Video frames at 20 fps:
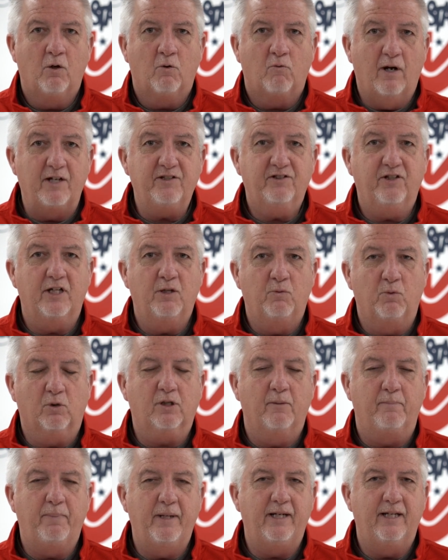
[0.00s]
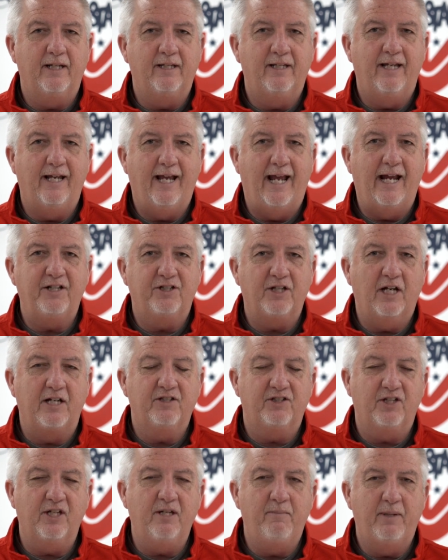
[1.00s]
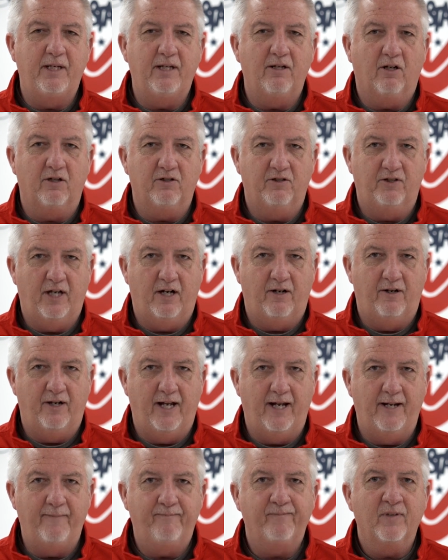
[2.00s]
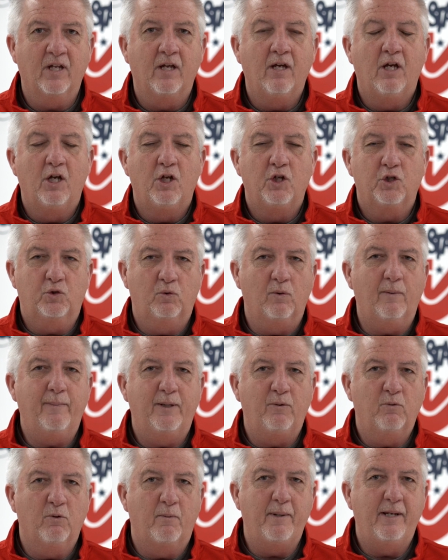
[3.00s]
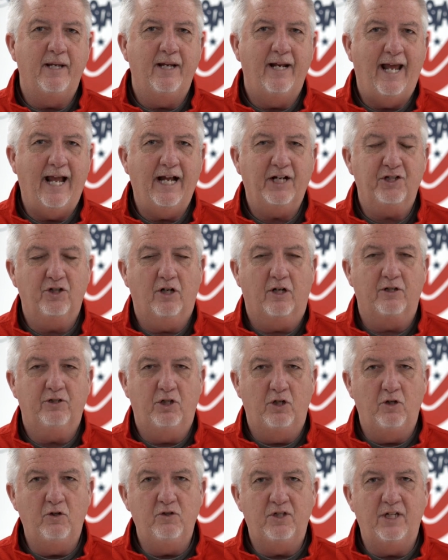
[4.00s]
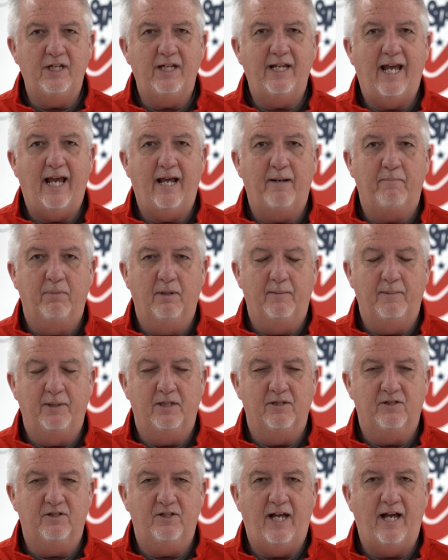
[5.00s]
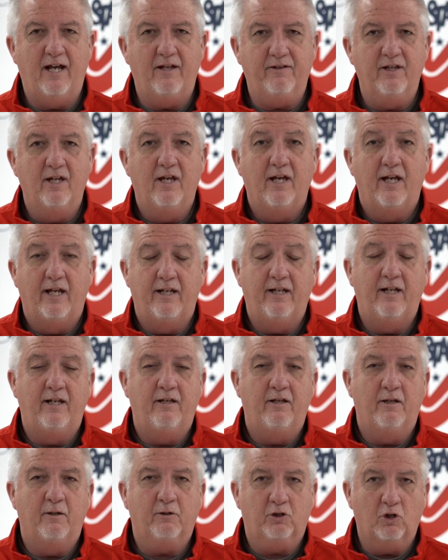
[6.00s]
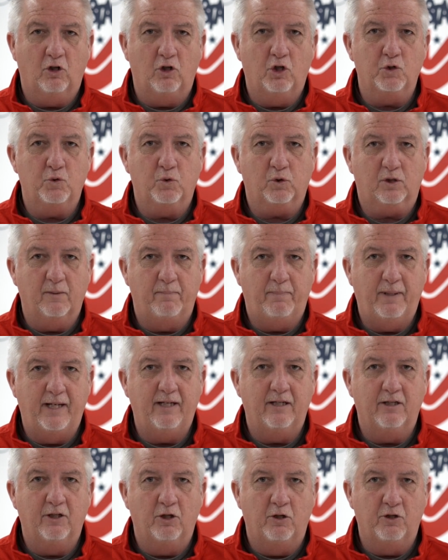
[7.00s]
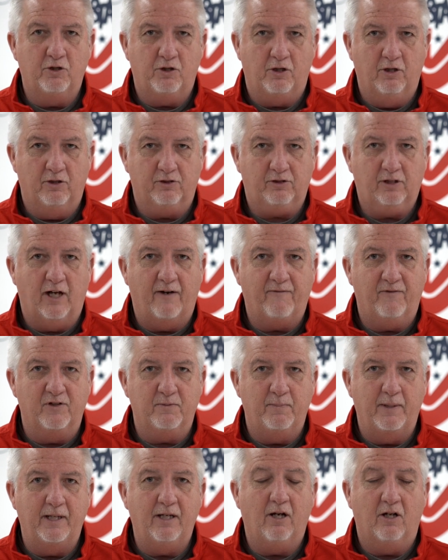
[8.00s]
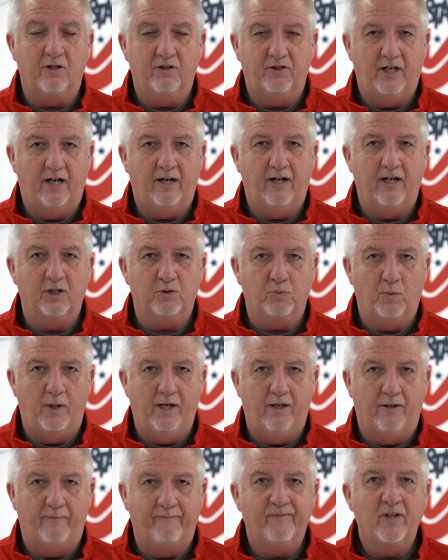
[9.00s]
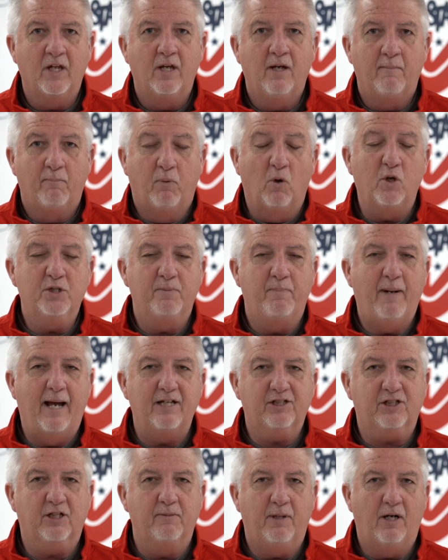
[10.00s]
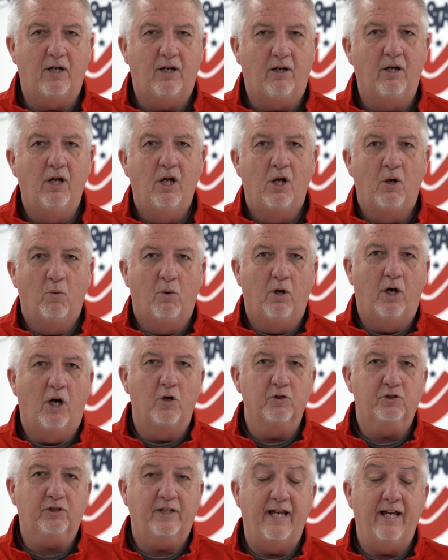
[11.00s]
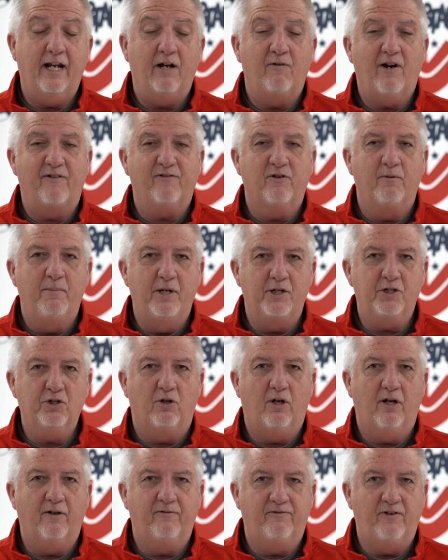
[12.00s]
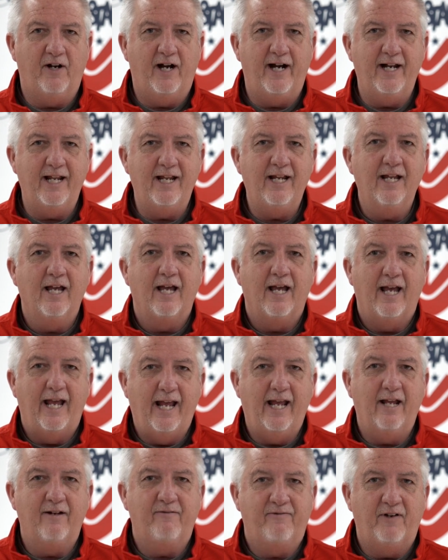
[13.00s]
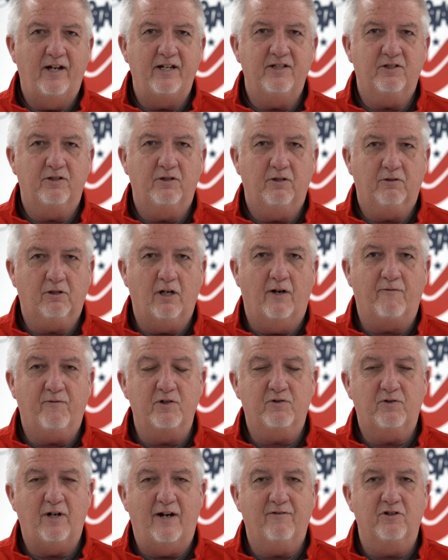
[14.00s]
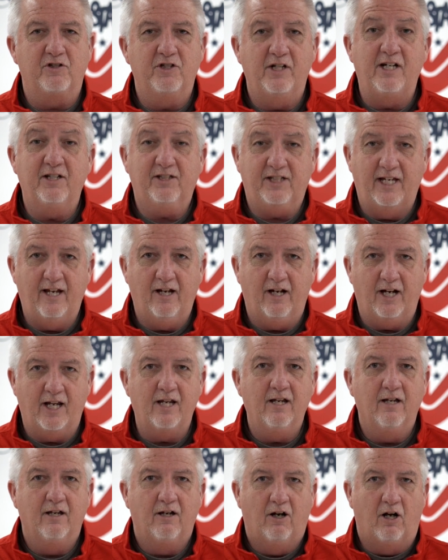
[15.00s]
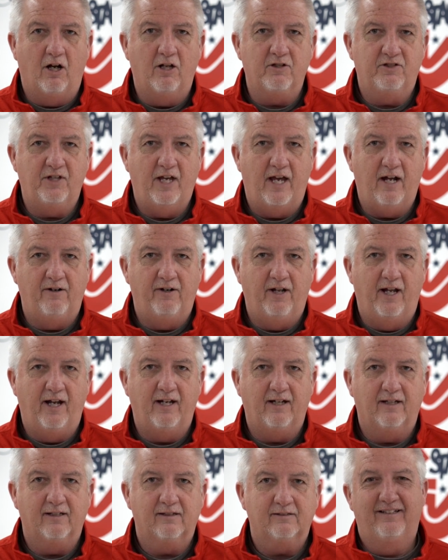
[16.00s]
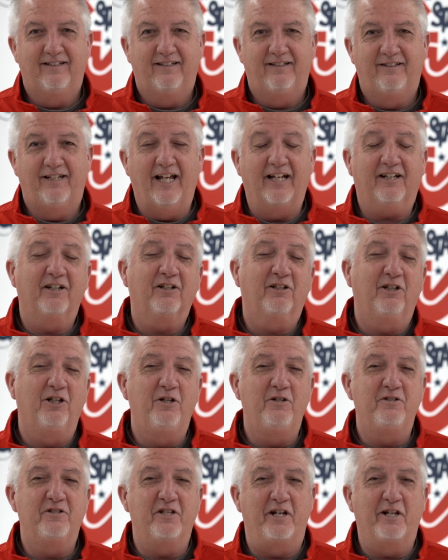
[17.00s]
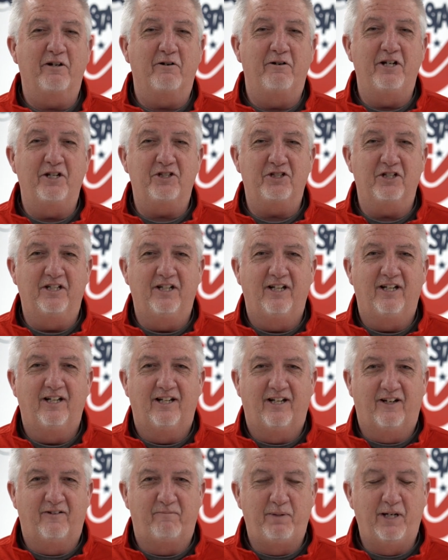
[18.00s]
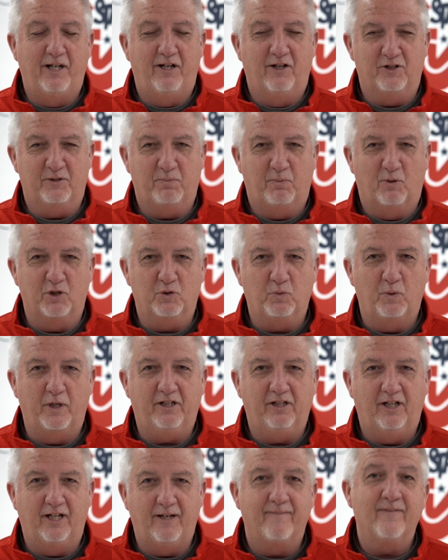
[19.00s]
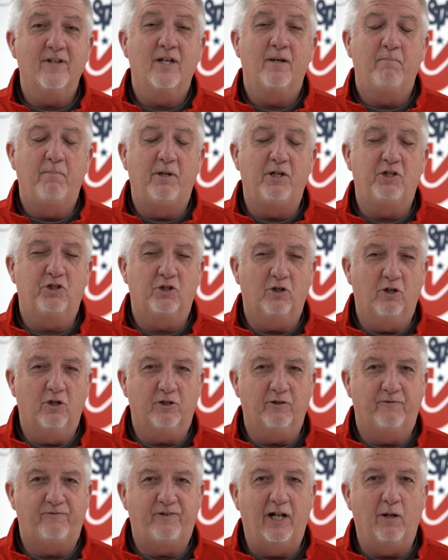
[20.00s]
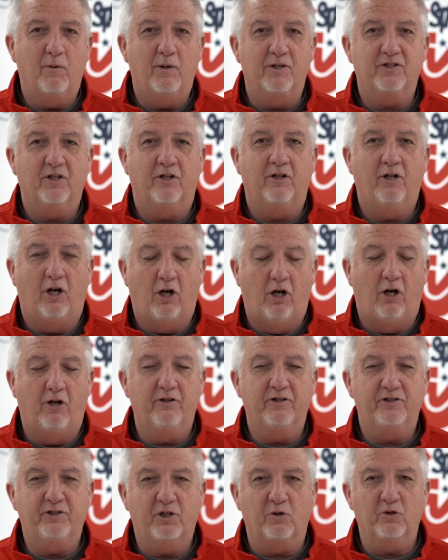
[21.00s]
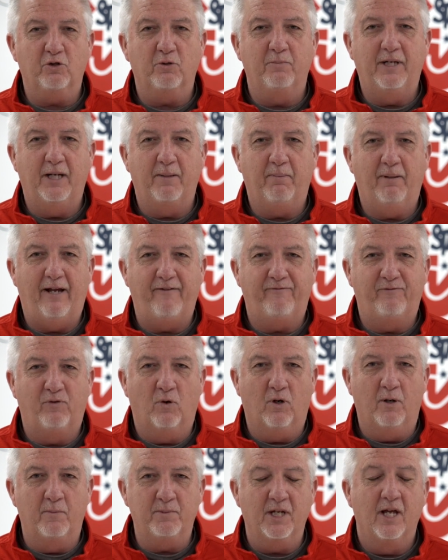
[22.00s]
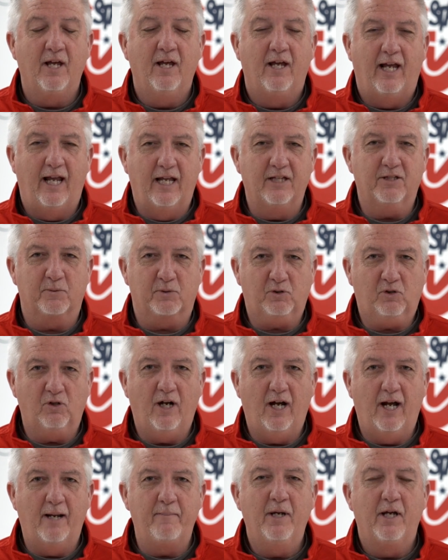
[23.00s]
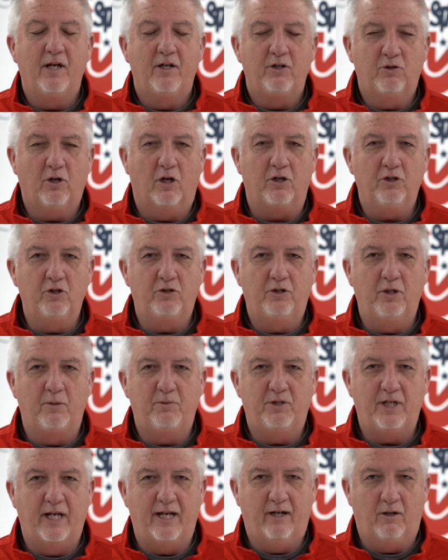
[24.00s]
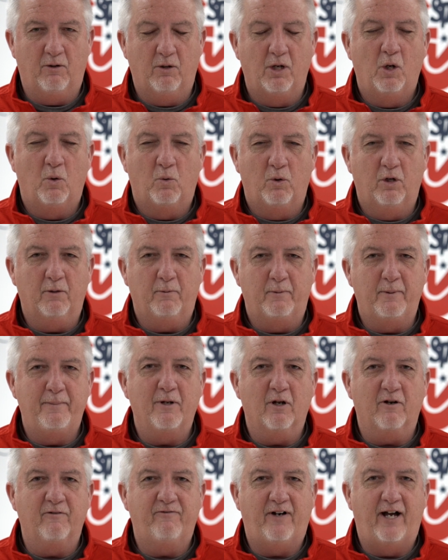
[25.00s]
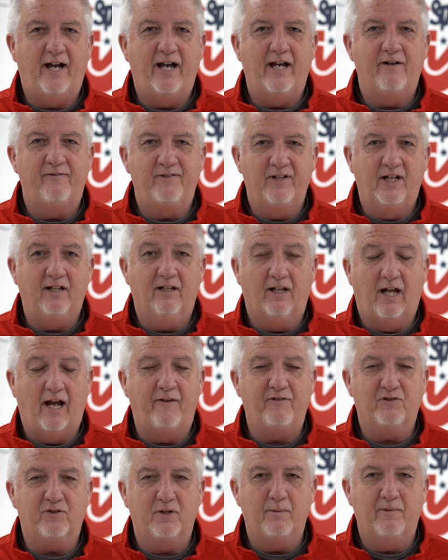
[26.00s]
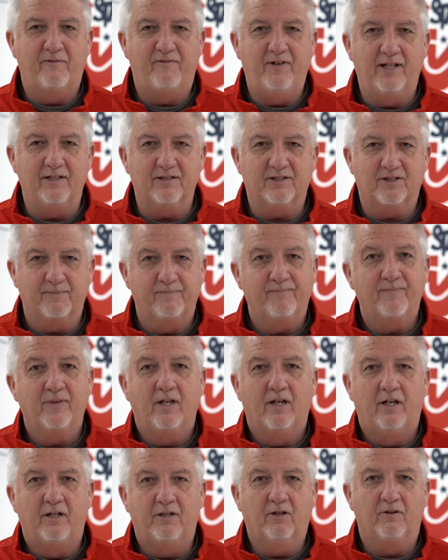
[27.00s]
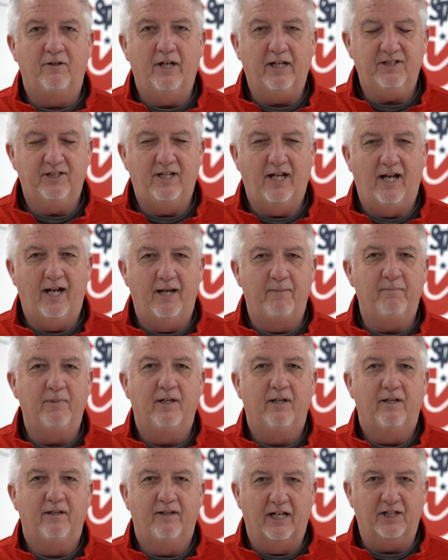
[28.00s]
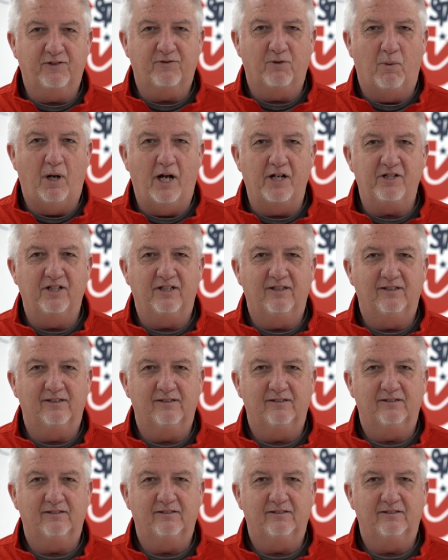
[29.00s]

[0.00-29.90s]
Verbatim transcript: Wrestling will compete in the HHC meet on Saturday. Swimming will be in action on Tuesday at Bloomington South, and then the girls will compete in the Hoosier Hills Conference meet on Saturday as well. Boys basketball will host County rival Mitchell on Friday, and face conference rival Jennings County on Saturday. That concludes another edition of BNL Sports Weekly. Be sure to follow us on all the social media platforms and subscribe to our YouTube channel where you'll be notified of any live stream events. Until next time, thanks for watching.